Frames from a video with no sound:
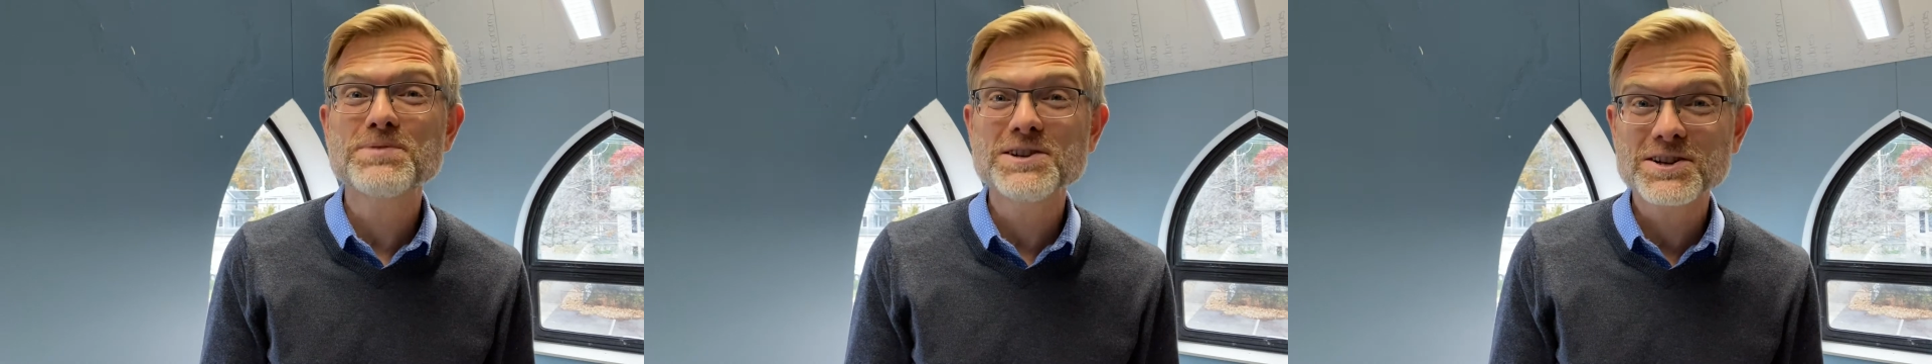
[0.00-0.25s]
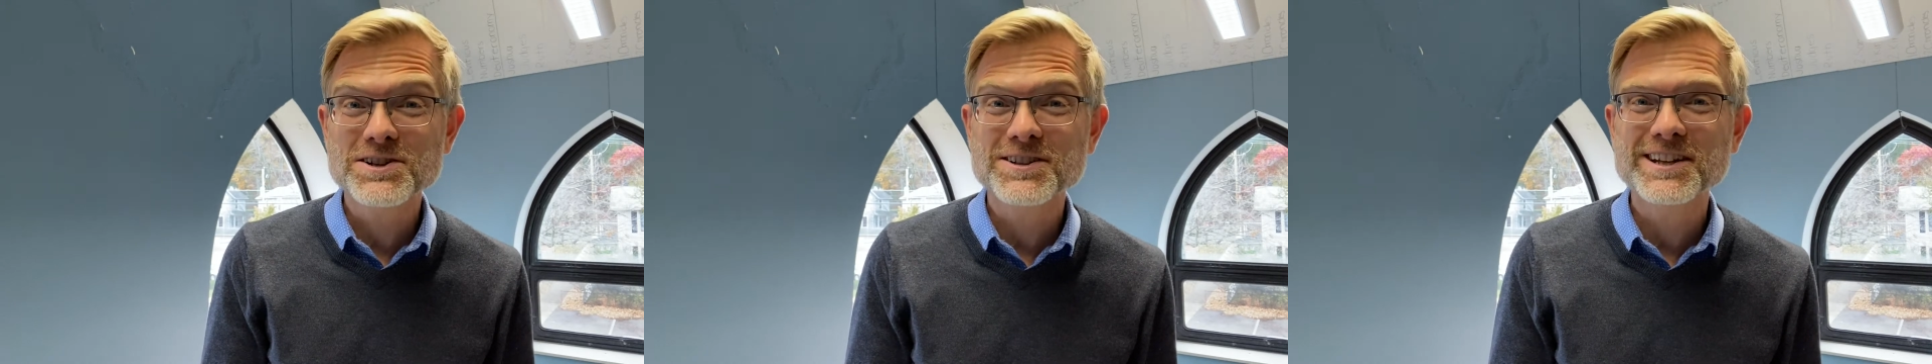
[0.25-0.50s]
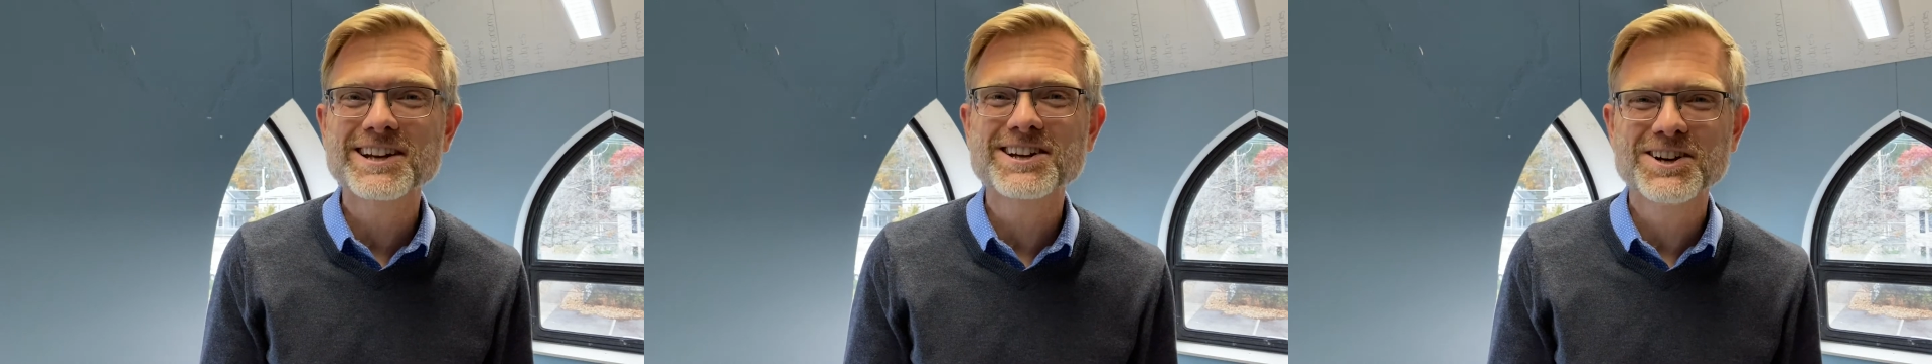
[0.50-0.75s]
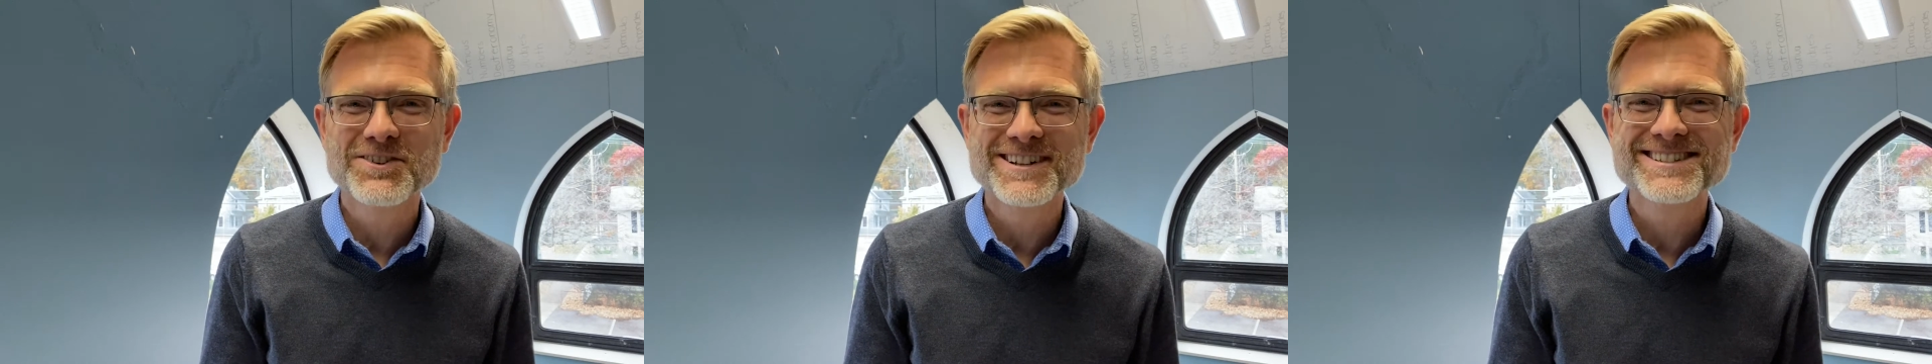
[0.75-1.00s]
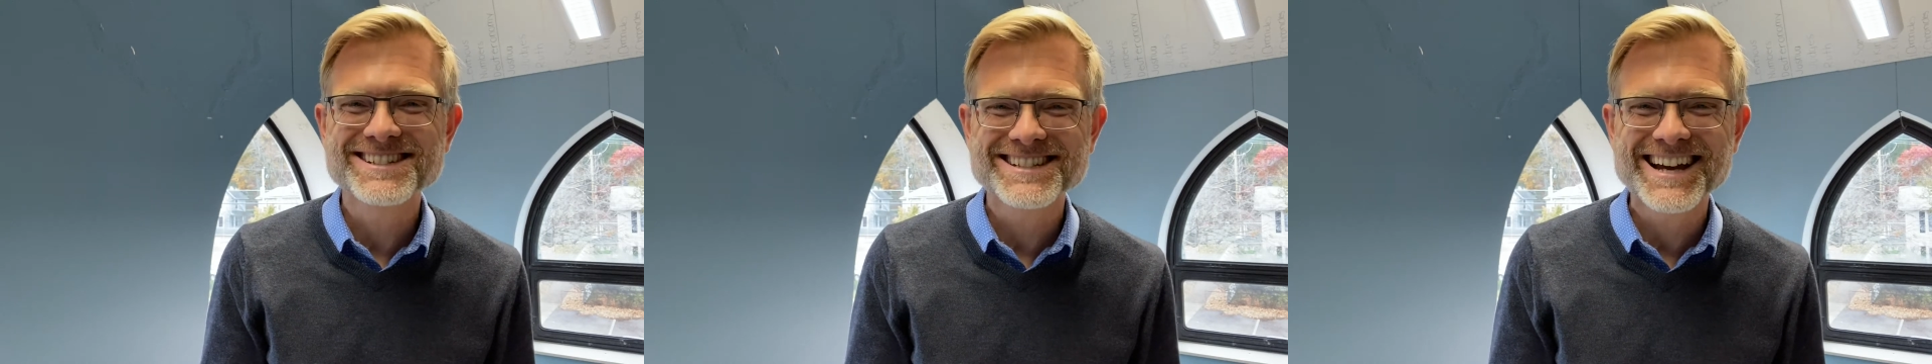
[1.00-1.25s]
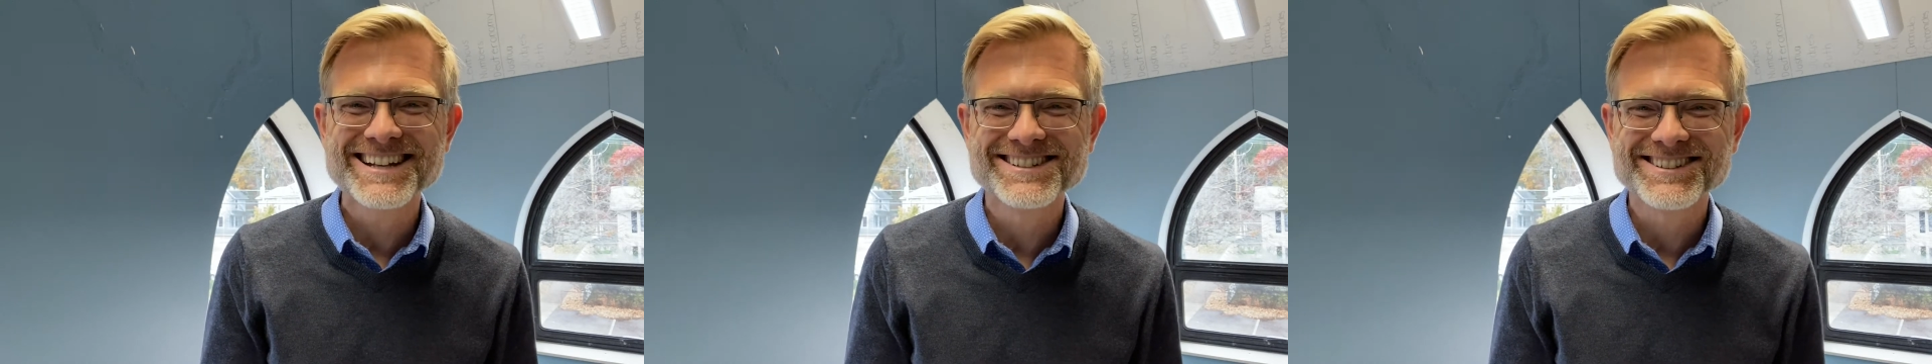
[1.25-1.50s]
purely
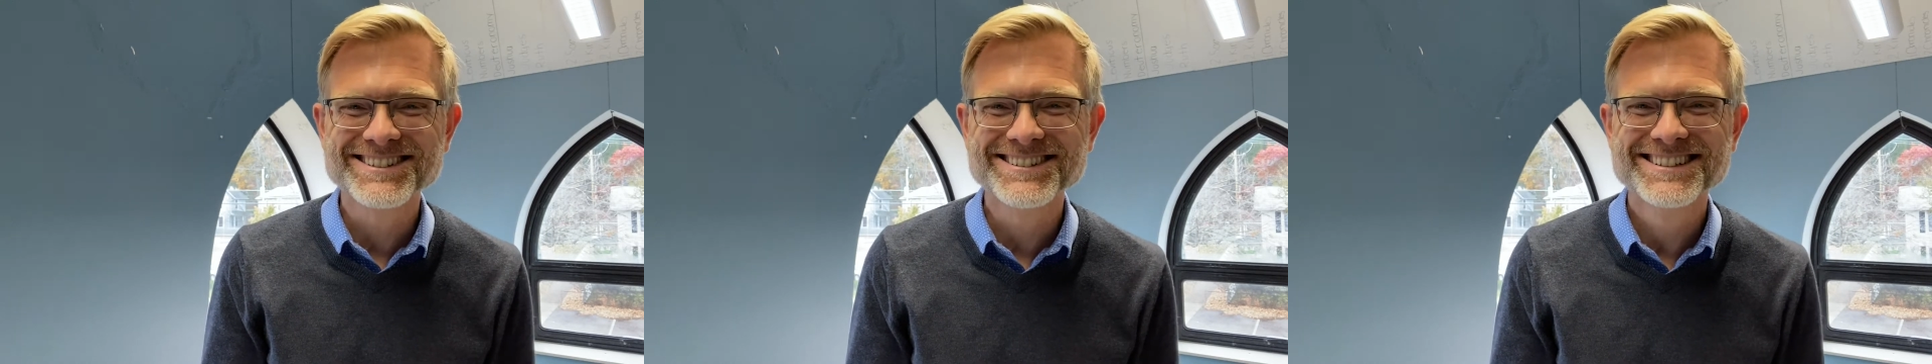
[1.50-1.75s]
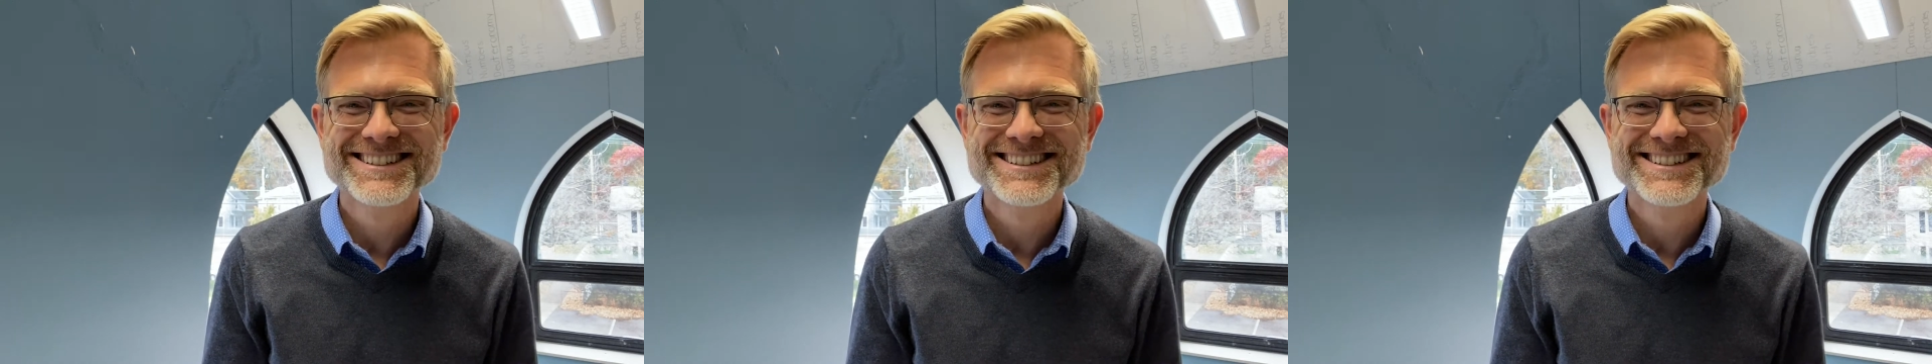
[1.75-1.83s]
coincidental.